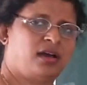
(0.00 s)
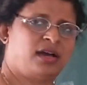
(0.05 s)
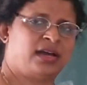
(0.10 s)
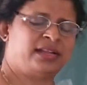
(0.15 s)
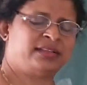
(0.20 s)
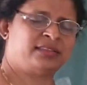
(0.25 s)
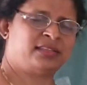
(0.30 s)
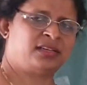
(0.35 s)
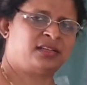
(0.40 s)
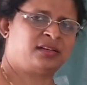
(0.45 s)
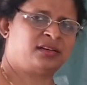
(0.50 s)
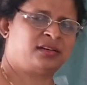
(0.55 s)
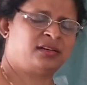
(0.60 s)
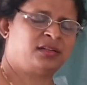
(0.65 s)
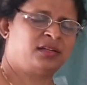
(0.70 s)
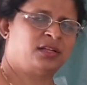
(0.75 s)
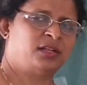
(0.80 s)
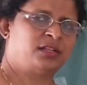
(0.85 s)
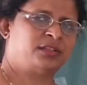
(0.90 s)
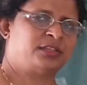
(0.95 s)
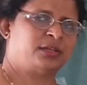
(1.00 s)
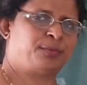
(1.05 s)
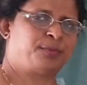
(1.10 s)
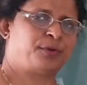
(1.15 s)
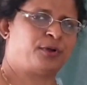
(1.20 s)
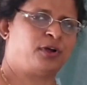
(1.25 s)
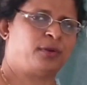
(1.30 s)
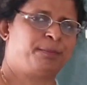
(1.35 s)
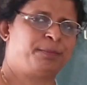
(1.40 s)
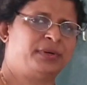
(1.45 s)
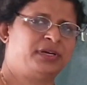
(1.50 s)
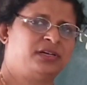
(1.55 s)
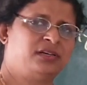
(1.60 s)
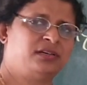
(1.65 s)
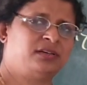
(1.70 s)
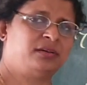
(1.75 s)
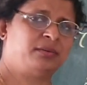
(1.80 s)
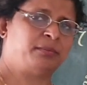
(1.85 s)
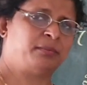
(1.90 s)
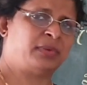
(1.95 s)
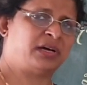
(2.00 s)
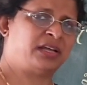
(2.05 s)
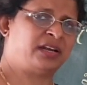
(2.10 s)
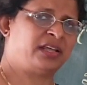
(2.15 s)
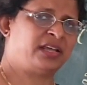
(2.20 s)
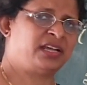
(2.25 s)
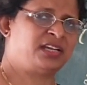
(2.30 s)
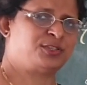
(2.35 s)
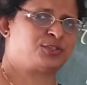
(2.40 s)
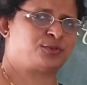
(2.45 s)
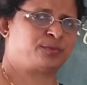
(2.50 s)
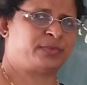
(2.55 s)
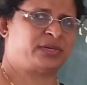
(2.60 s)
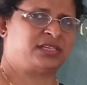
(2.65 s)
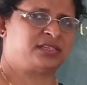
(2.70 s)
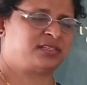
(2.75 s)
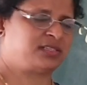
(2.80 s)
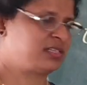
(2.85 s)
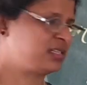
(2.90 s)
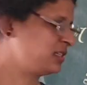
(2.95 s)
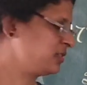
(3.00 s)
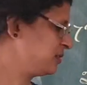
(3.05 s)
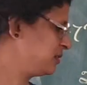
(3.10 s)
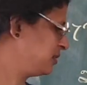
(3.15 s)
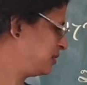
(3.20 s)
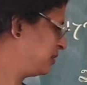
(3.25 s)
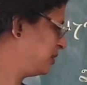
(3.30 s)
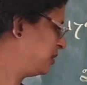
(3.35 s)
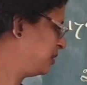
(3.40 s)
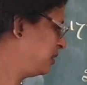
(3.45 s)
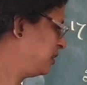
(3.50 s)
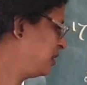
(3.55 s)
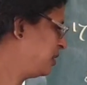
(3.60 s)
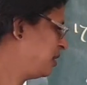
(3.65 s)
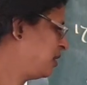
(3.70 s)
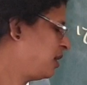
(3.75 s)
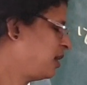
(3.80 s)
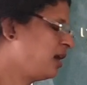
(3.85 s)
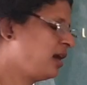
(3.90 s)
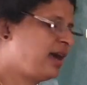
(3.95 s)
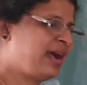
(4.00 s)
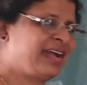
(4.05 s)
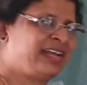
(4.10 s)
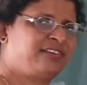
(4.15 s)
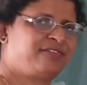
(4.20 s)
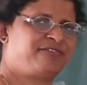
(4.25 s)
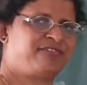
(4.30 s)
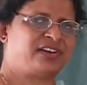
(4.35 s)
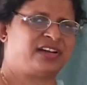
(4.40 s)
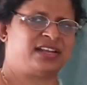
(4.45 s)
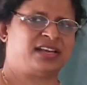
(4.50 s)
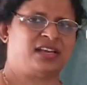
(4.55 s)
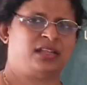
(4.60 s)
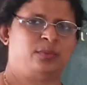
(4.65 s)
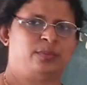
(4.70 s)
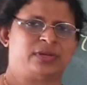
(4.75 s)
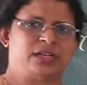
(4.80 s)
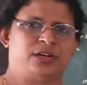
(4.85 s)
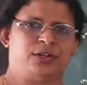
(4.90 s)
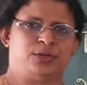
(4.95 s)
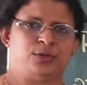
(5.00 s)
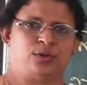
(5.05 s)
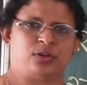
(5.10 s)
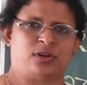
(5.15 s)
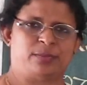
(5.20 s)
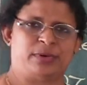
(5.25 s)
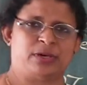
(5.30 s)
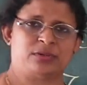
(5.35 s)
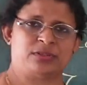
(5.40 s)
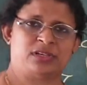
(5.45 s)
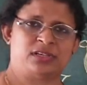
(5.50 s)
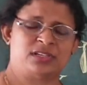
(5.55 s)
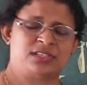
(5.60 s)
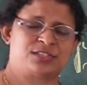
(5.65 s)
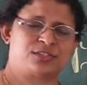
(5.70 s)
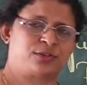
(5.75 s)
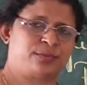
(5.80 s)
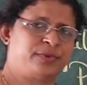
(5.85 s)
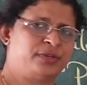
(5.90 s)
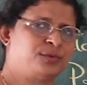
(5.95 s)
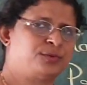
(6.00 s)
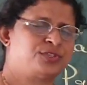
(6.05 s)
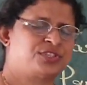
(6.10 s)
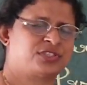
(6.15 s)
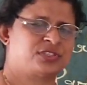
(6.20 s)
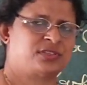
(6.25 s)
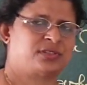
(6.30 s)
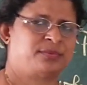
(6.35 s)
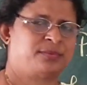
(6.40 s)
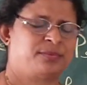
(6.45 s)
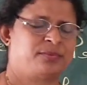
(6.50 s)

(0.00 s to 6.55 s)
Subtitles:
And then the proper management. And finally, we can talk about the distribution.